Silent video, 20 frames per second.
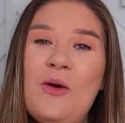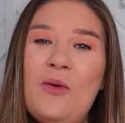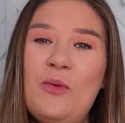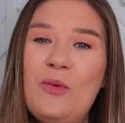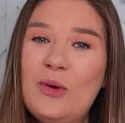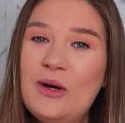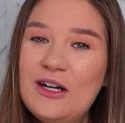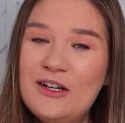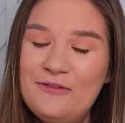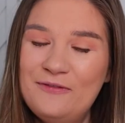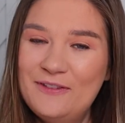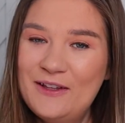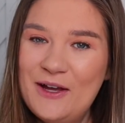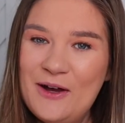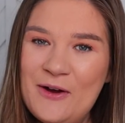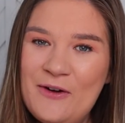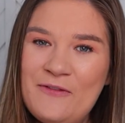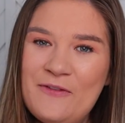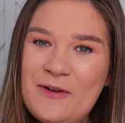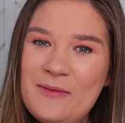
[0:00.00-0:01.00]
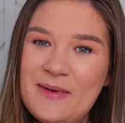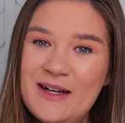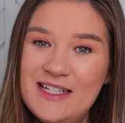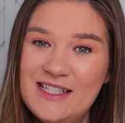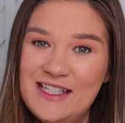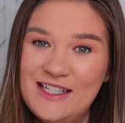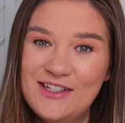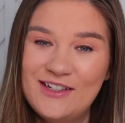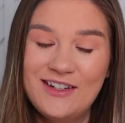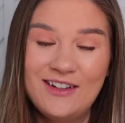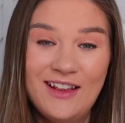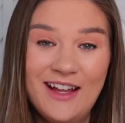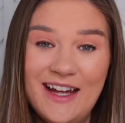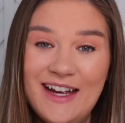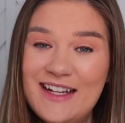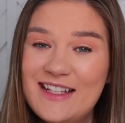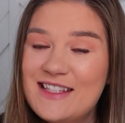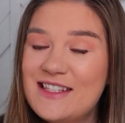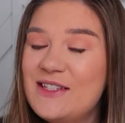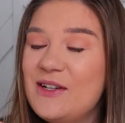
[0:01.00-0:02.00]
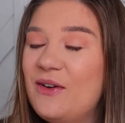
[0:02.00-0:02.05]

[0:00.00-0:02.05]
workflow for my senior clients.